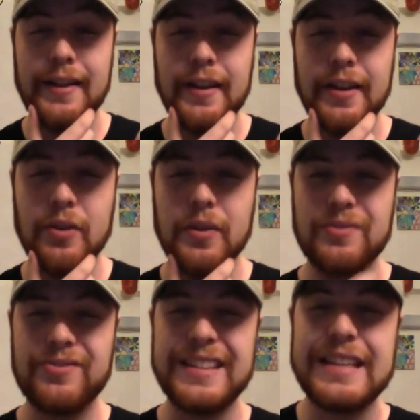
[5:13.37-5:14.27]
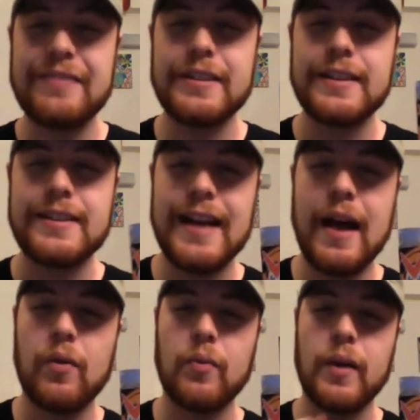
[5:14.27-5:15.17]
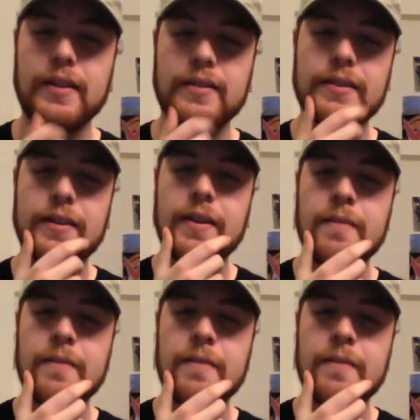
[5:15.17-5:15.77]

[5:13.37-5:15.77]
You know, those really, really sour ones.